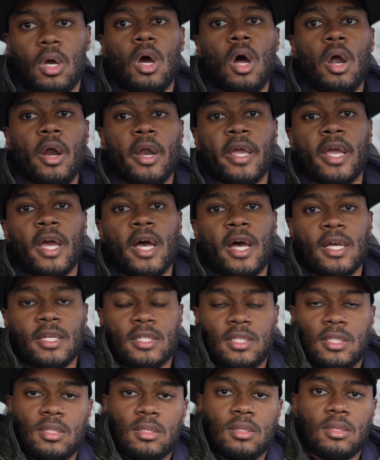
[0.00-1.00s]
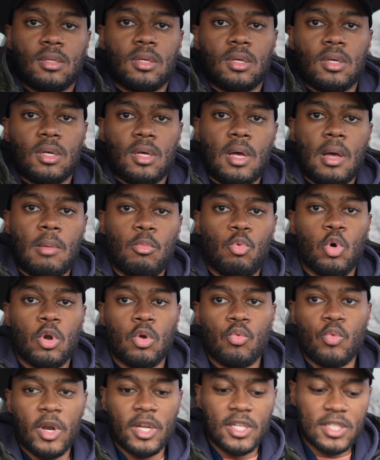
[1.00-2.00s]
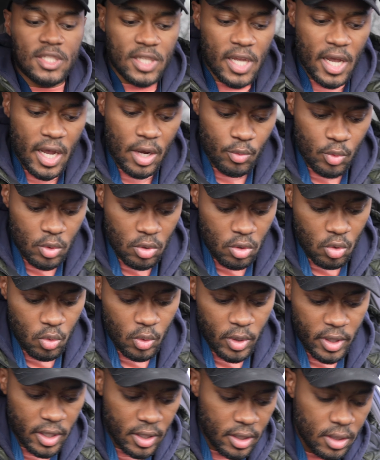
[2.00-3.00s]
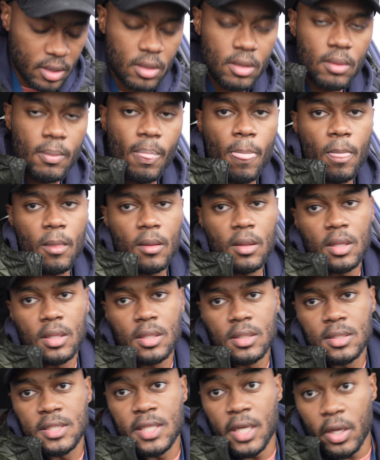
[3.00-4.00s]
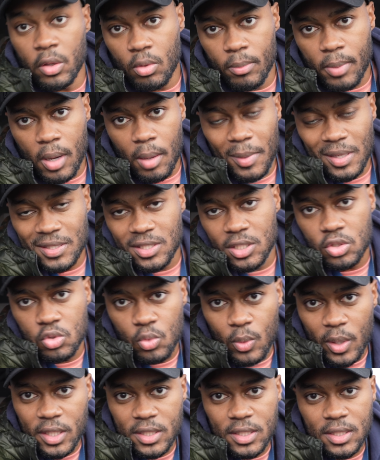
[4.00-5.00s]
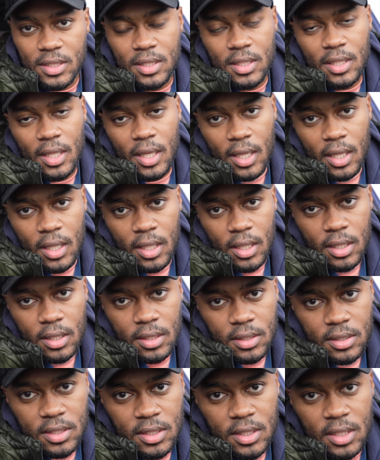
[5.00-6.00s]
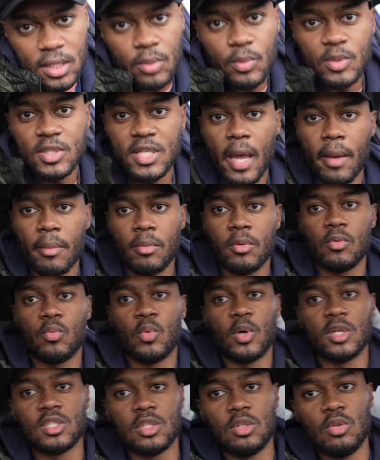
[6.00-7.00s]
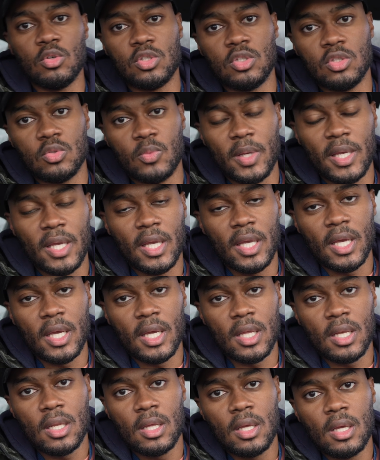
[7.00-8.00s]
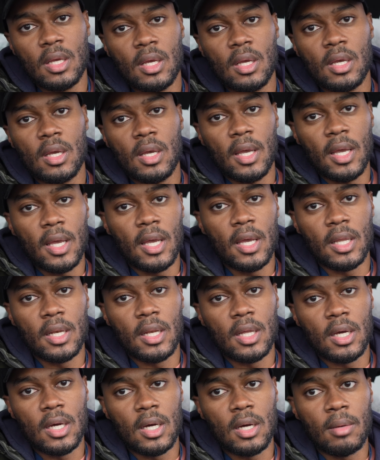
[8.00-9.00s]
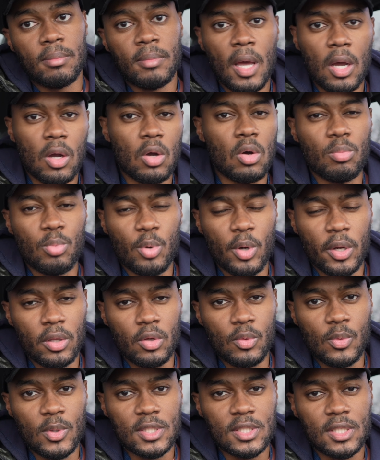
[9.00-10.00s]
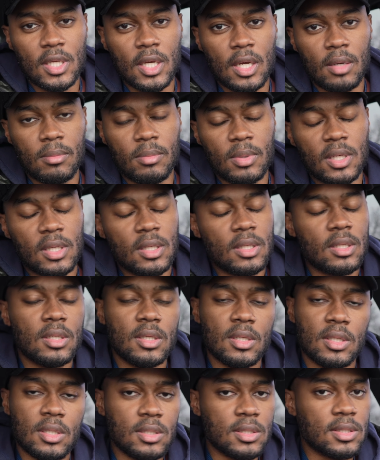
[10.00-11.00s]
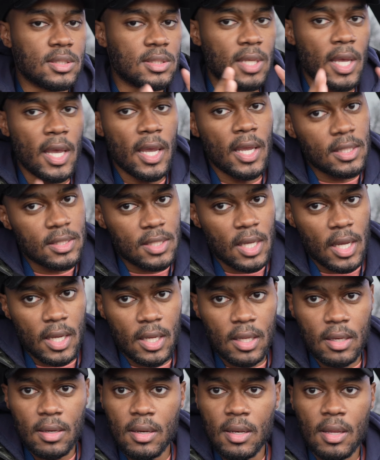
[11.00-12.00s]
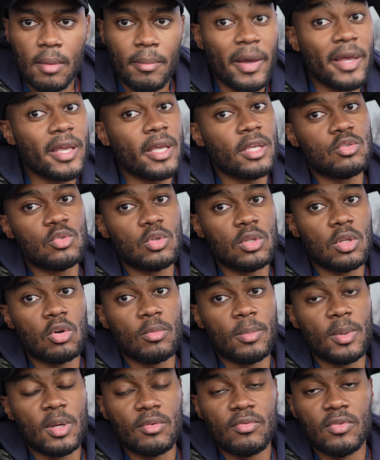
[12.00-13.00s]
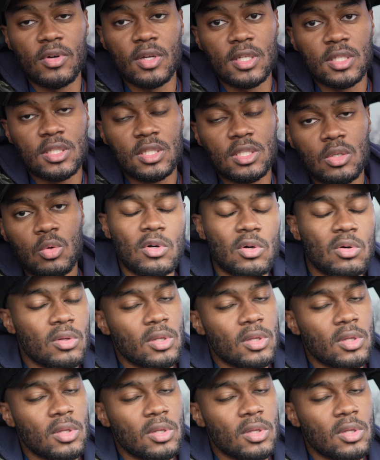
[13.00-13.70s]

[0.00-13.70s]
All right, guys. I'm gonna run inside real quick, tell them about my situation, and see what type of resolutions we can get. And uh, I'm not gonna bring you inside, but just hang tight. might get you a little bit of footage on.